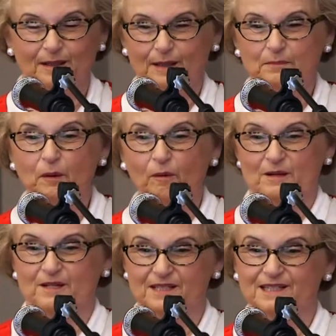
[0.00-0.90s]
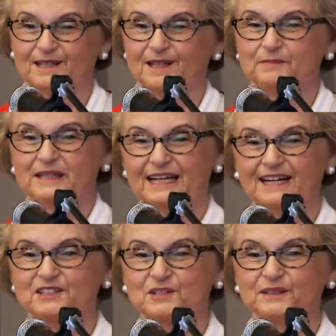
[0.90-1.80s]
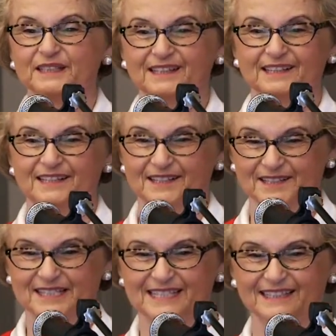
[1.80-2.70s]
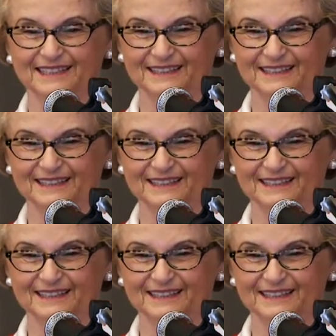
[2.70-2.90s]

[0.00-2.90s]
important, but actually it is.